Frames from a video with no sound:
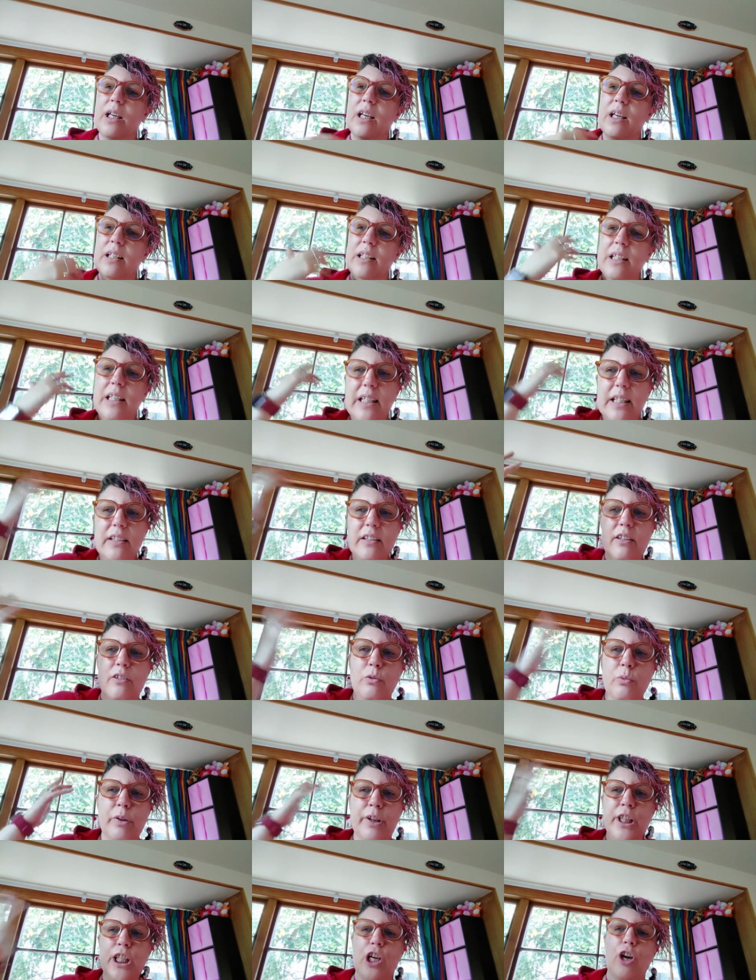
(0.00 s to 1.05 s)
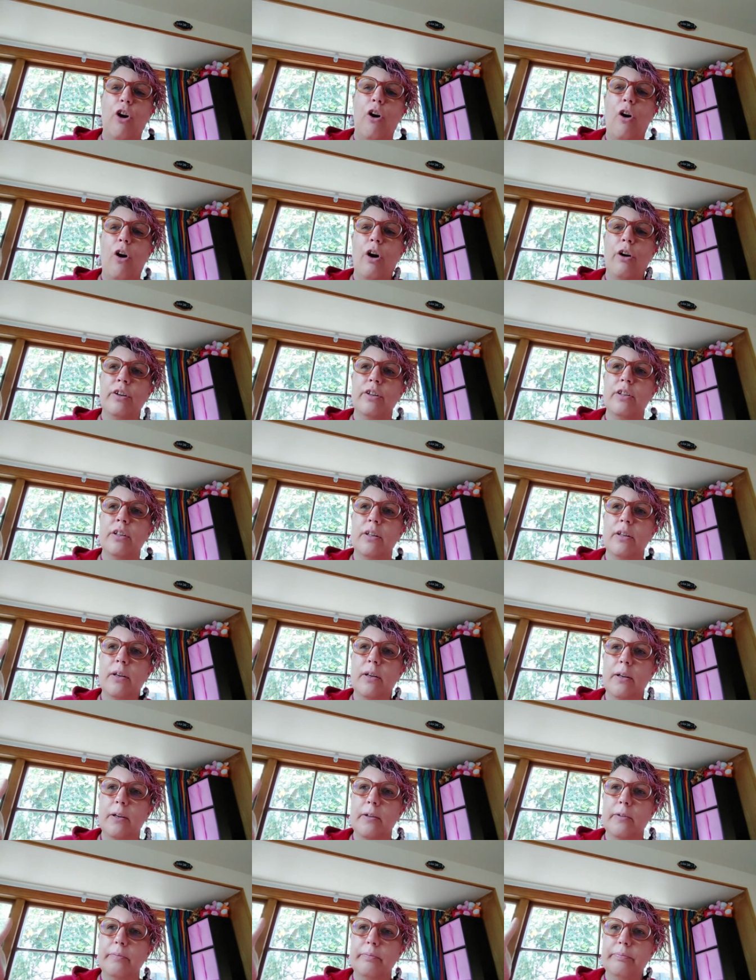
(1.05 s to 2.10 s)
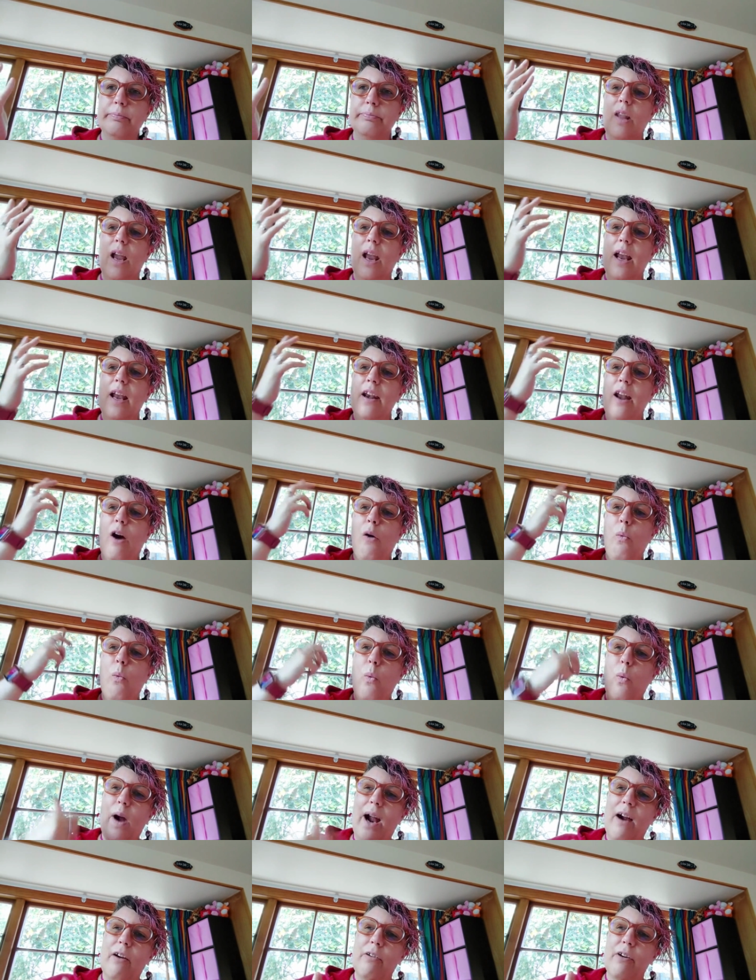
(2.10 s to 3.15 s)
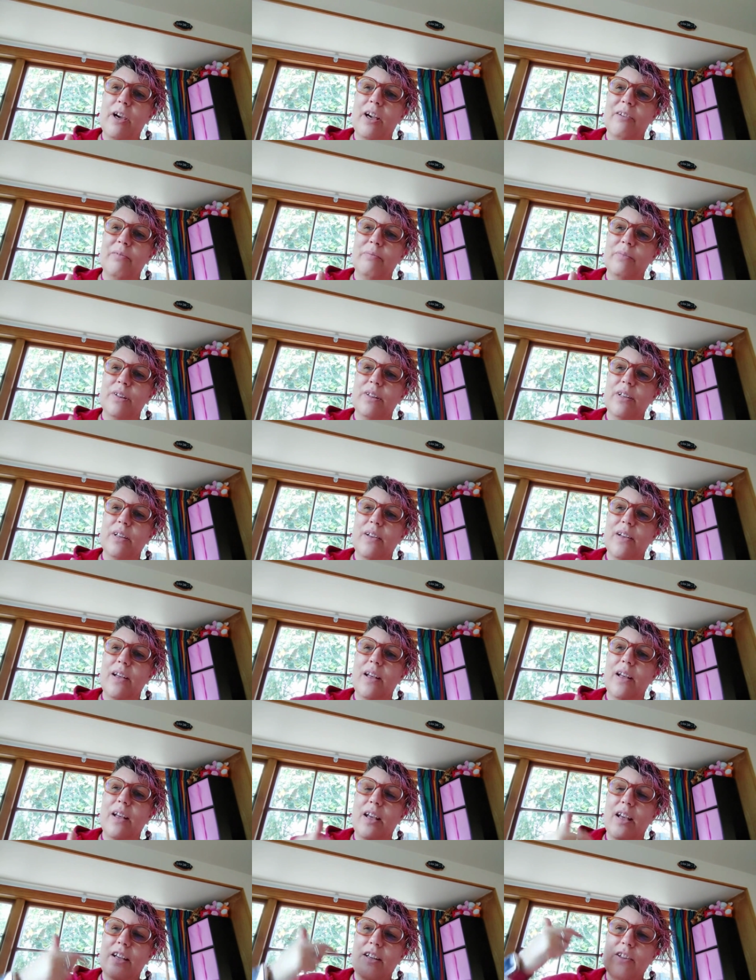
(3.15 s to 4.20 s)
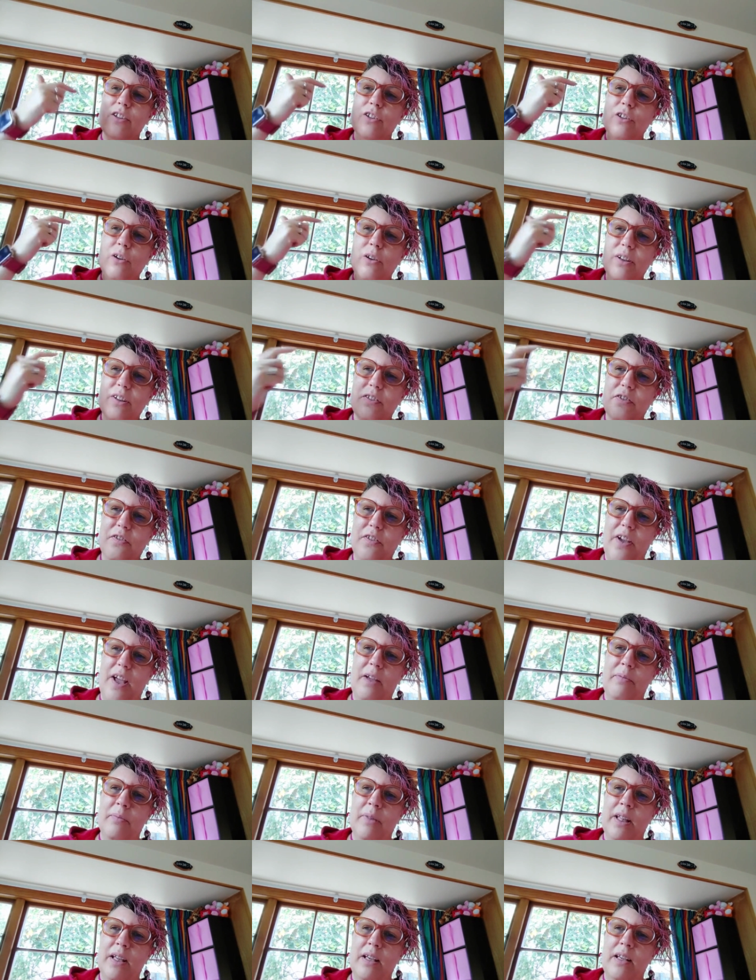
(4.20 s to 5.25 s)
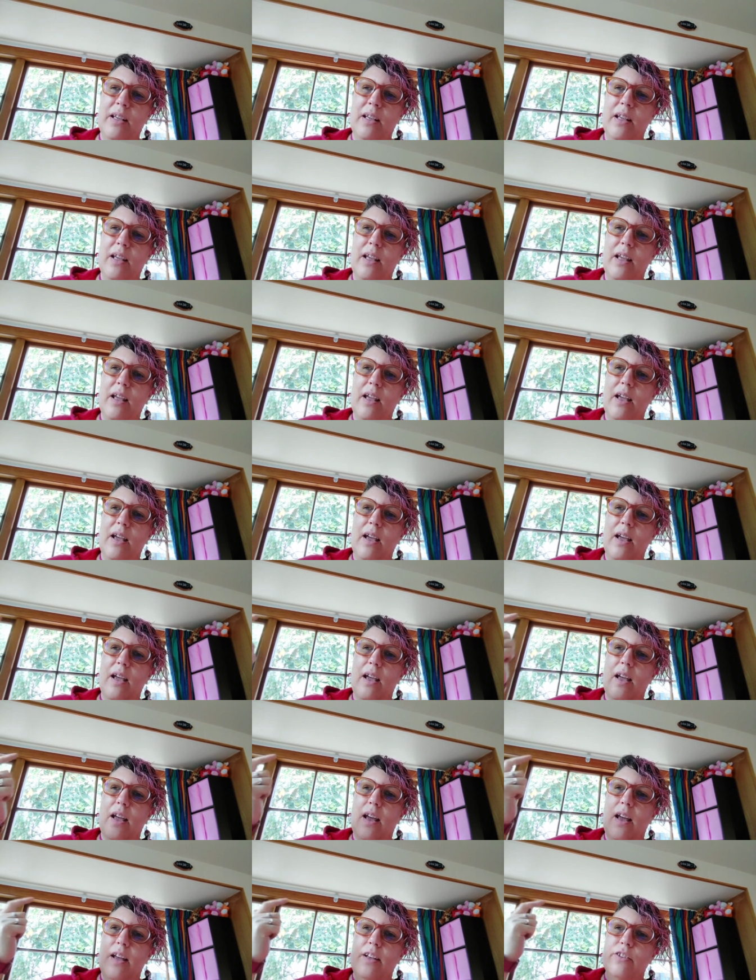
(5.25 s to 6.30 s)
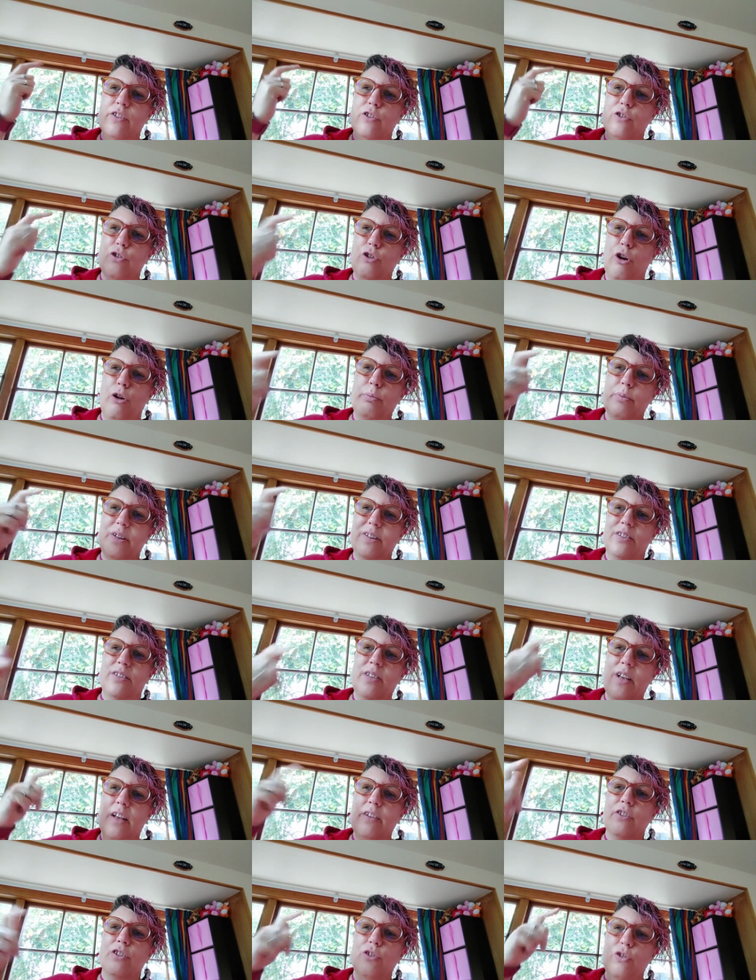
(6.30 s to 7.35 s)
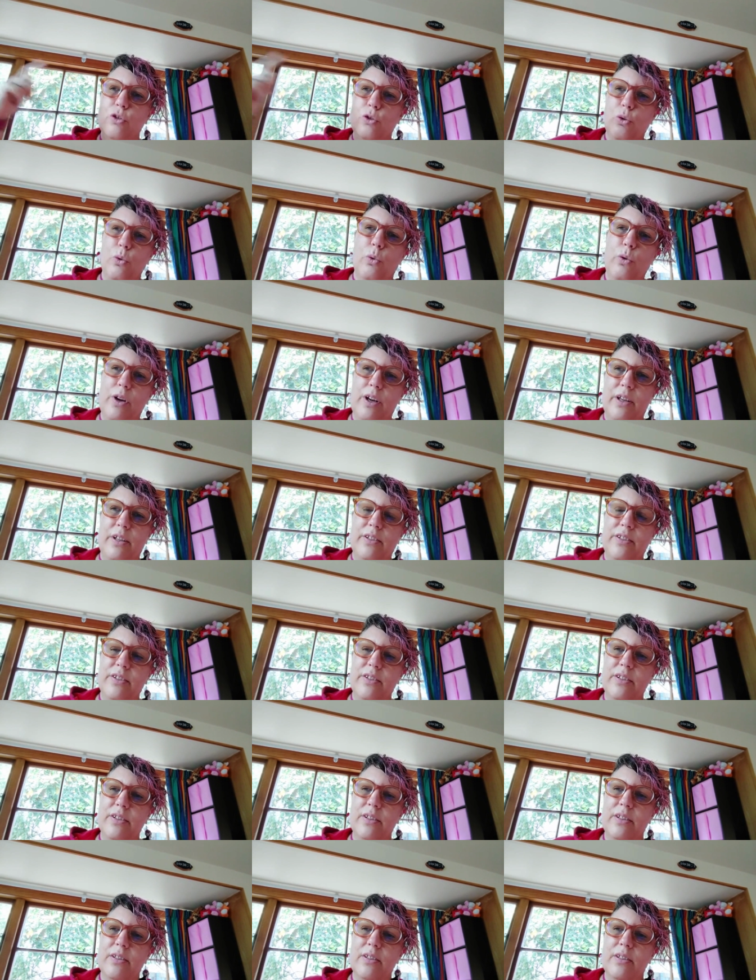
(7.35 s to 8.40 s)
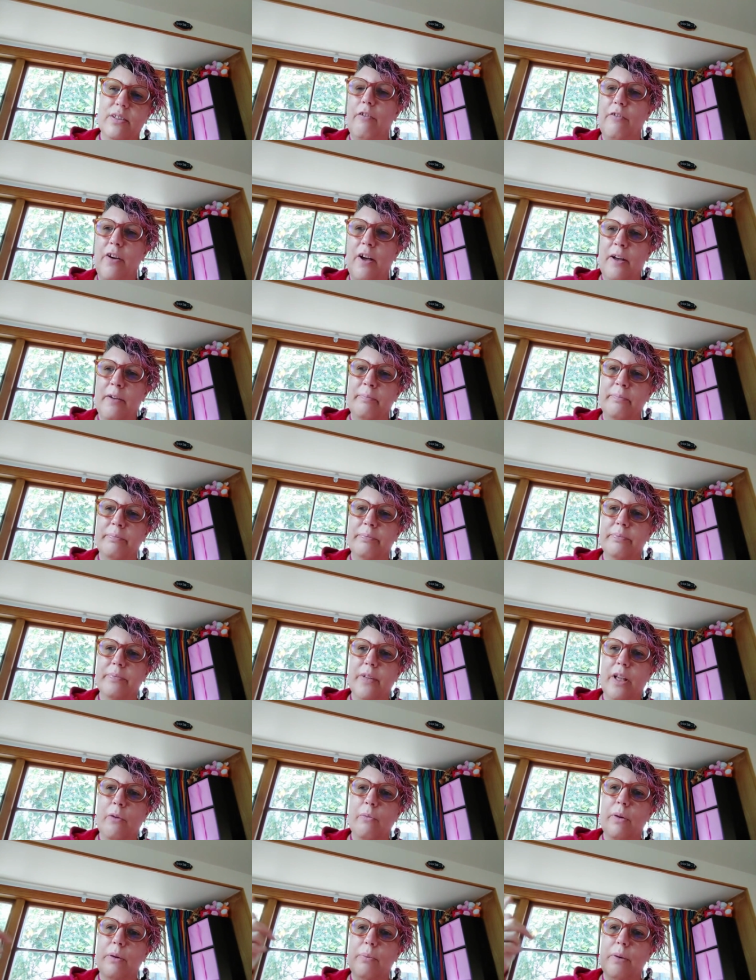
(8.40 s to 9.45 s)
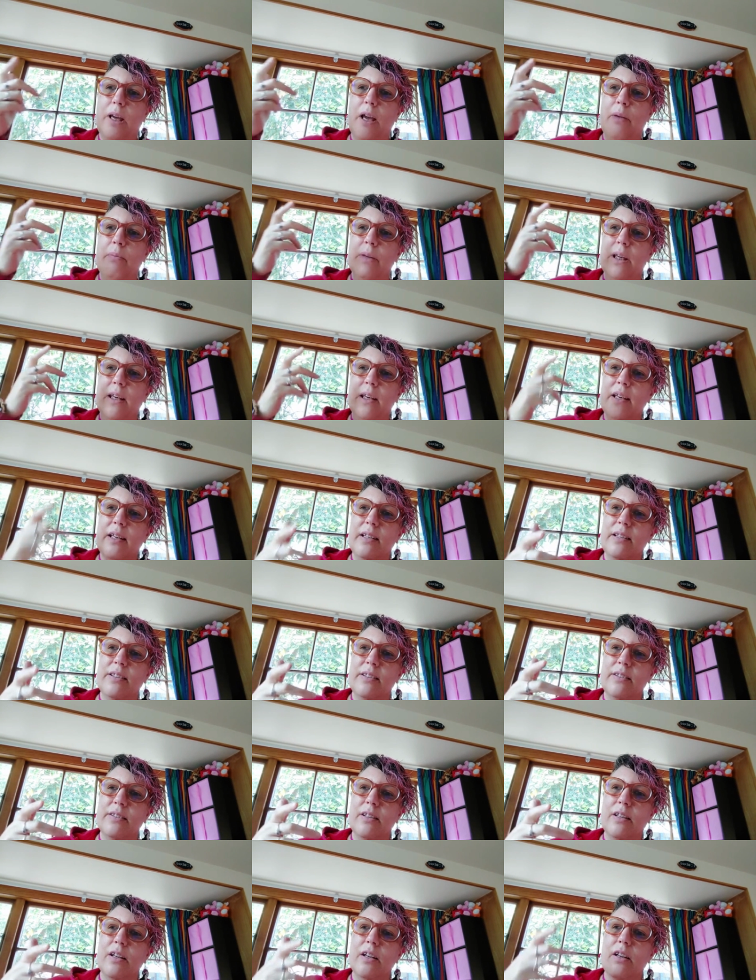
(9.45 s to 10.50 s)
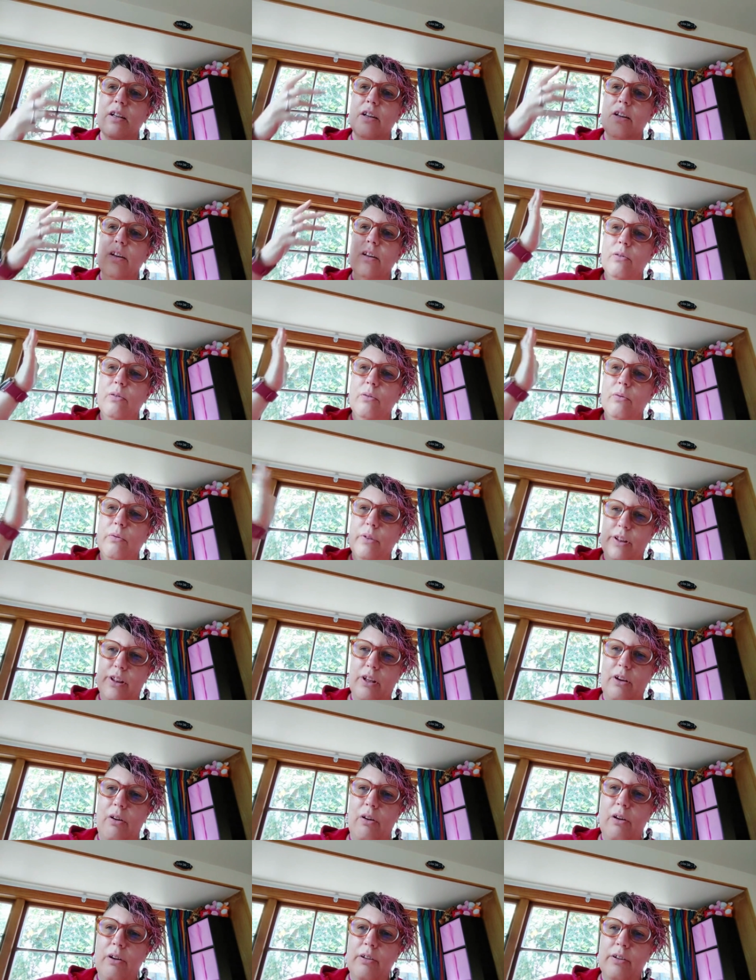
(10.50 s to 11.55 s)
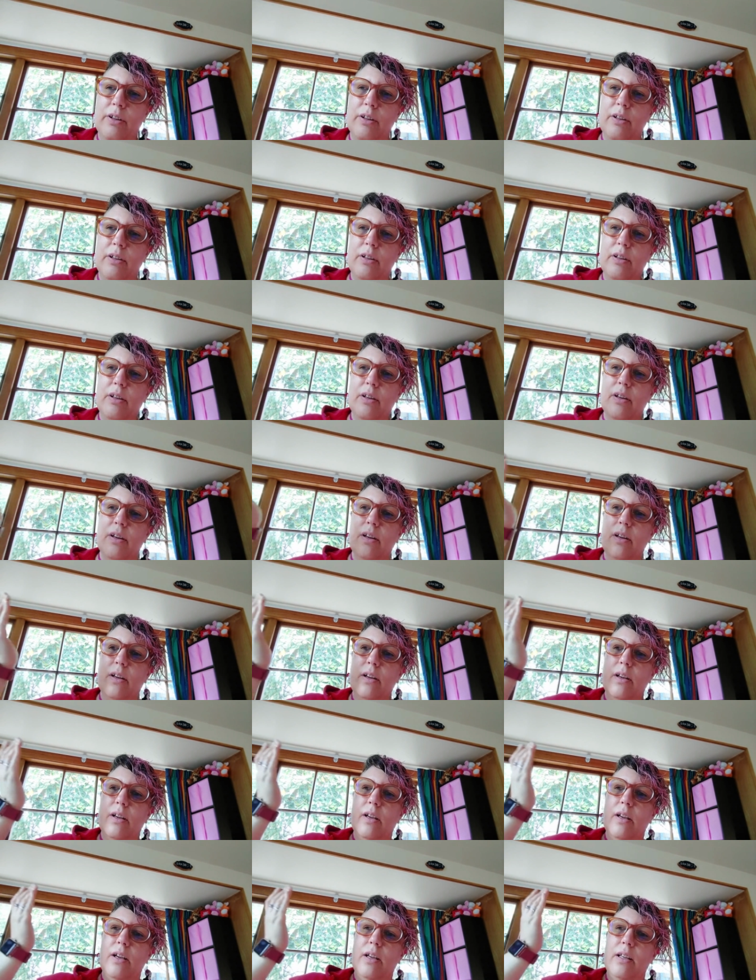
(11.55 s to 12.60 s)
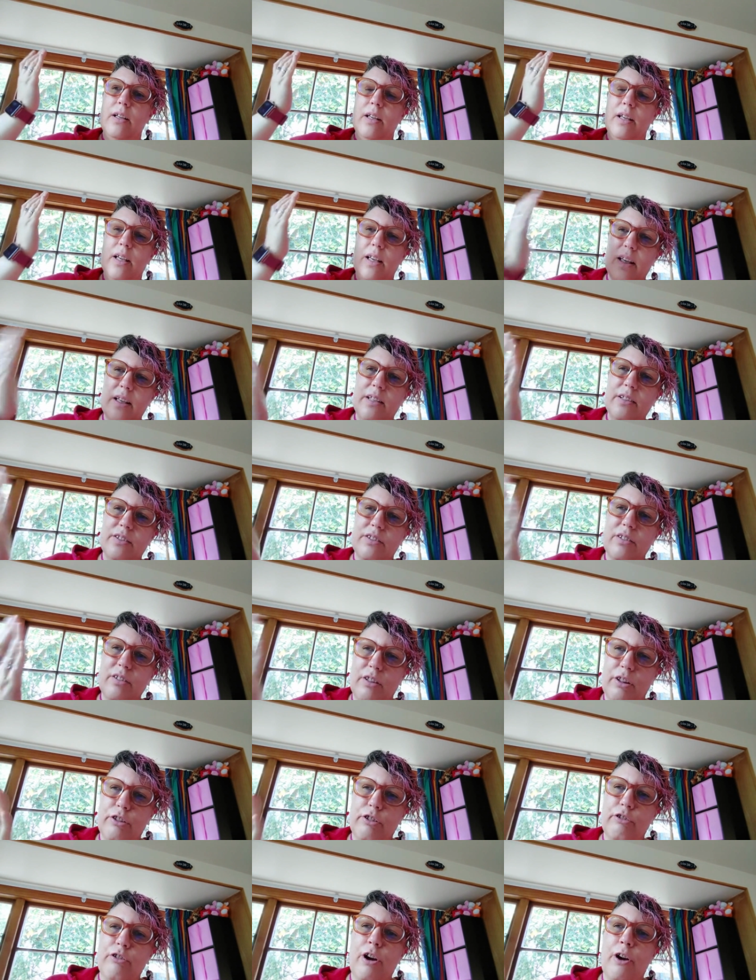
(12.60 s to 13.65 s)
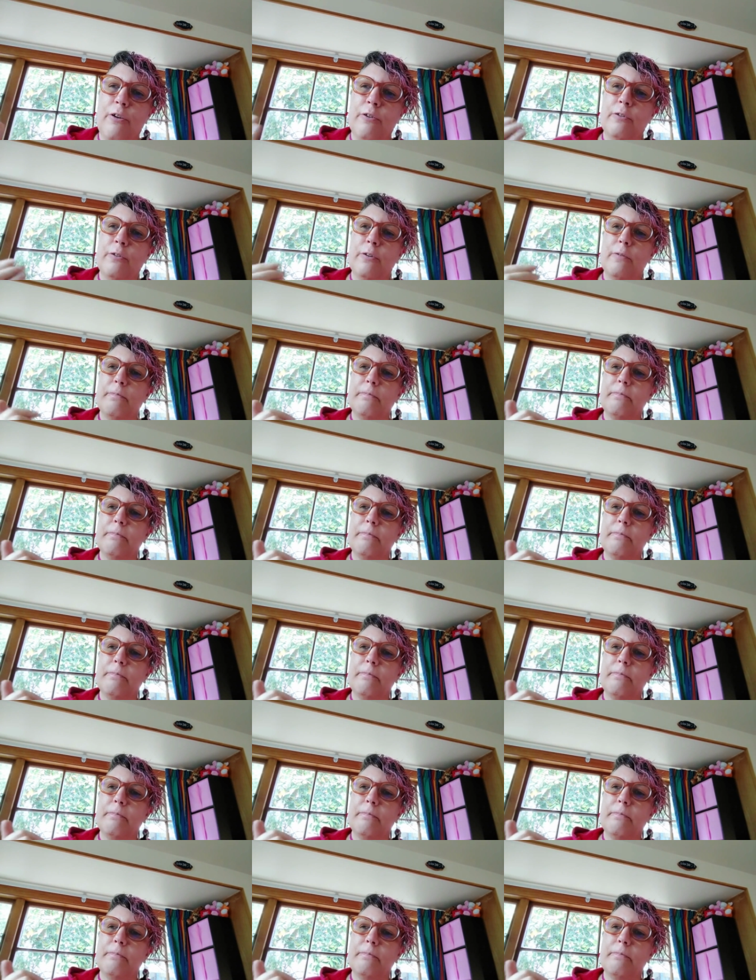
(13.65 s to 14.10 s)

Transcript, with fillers: connected with God and are welcomed into his family as adopted sons and daughters of him, and we become heirs with God, heirs to the throne.